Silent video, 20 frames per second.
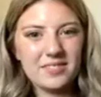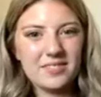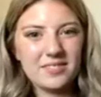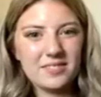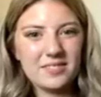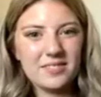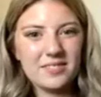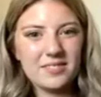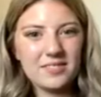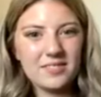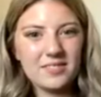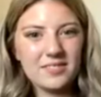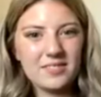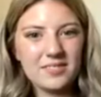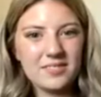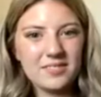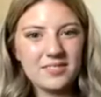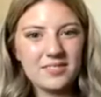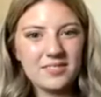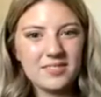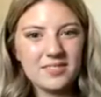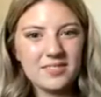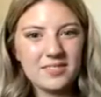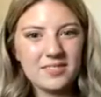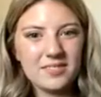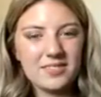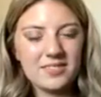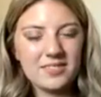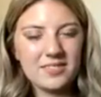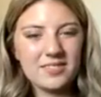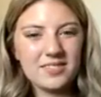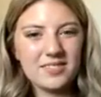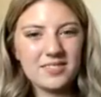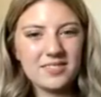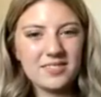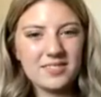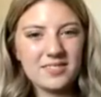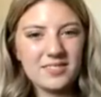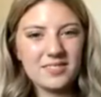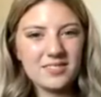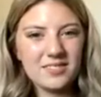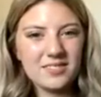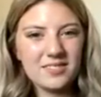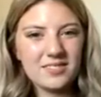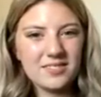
(silent)